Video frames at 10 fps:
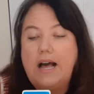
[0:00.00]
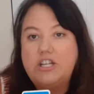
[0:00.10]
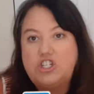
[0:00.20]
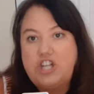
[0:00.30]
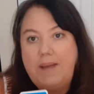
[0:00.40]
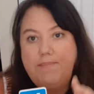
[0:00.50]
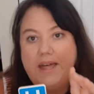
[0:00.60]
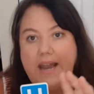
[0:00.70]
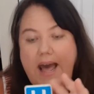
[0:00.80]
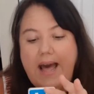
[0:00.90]
A shape
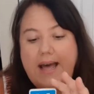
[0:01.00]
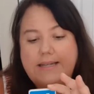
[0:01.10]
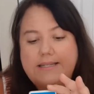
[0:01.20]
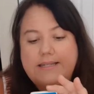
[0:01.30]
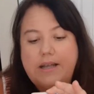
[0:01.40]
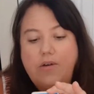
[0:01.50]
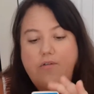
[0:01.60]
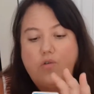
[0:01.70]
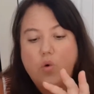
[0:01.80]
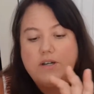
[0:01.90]
that has
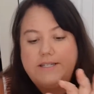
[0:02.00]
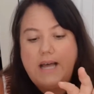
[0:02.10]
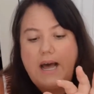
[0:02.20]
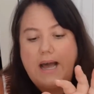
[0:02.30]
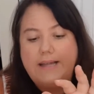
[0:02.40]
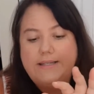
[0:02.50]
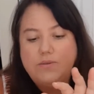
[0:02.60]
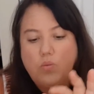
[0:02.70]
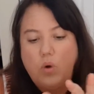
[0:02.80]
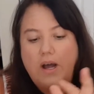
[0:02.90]
4
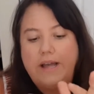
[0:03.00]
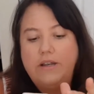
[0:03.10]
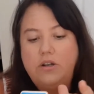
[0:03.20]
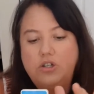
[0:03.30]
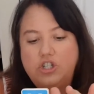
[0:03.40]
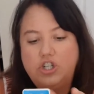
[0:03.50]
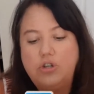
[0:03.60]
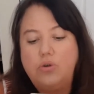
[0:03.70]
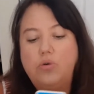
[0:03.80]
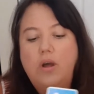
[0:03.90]
sides, 1,
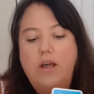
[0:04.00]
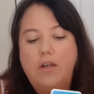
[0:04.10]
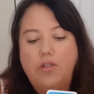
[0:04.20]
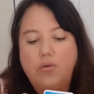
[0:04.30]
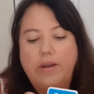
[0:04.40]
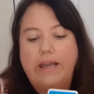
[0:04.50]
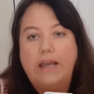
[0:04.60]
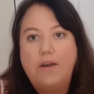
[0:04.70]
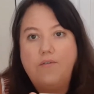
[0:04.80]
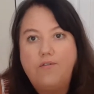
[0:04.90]
2,
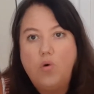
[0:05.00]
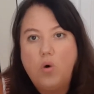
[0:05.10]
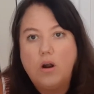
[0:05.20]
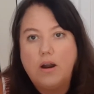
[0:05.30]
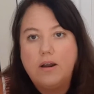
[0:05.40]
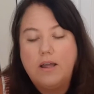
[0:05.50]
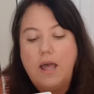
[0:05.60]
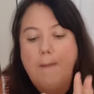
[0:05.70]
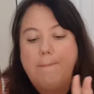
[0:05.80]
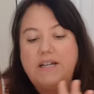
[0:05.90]
3, 4,
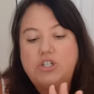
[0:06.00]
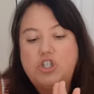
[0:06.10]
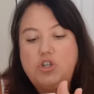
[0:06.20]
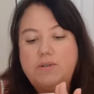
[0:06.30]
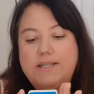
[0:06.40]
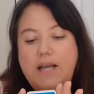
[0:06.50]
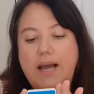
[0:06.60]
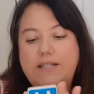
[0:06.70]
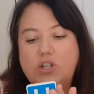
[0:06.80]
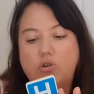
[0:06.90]
but 2
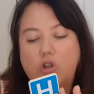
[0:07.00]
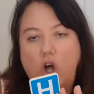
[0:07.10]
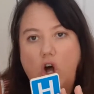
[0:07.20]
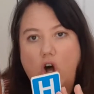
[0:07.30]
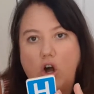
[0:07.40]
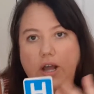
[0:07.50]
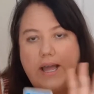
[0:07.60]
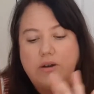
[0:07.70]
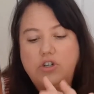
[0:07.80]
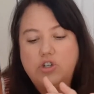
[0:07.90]
sides are long
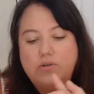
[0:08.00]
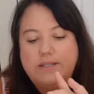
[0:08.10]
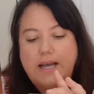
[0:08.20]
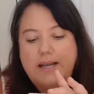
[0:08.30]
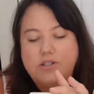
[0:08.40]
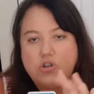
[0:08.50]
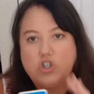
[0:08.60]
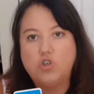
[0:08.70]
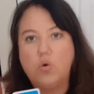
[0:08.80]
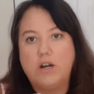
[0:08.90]
and 2 sides are
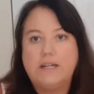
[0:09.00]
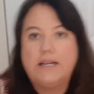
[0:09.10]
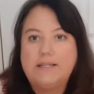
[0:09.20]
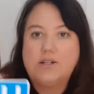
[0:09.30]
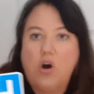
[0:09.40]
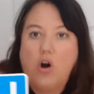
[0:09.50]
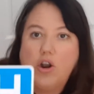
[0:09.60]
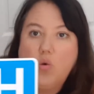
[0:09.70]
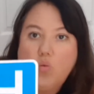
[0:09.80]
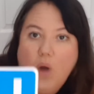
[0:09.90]
short is
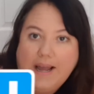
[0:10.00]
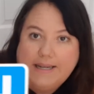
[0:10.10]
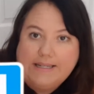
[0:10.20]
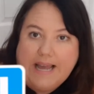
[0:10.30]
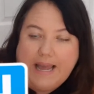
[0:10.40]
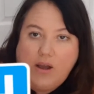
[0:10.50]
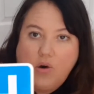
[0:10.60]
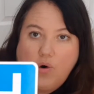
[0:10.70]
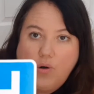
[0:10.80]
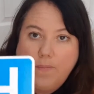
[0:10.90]
called a
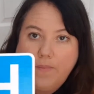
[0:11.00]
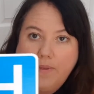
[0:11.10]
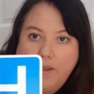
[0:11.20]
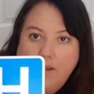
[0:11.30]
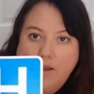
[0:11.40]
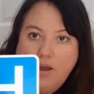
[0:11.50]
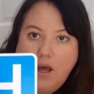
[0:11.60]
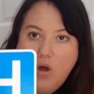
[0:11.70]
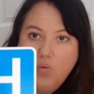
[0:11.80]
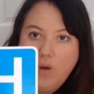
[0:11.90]
rectangle.
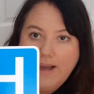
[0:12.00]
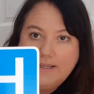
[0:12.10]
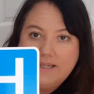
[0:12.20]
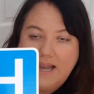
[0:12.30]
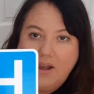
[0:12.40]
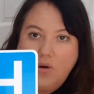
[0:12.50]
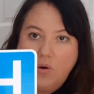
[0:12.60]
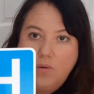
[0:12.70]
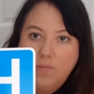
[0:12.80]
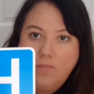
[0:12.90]
A rectangle.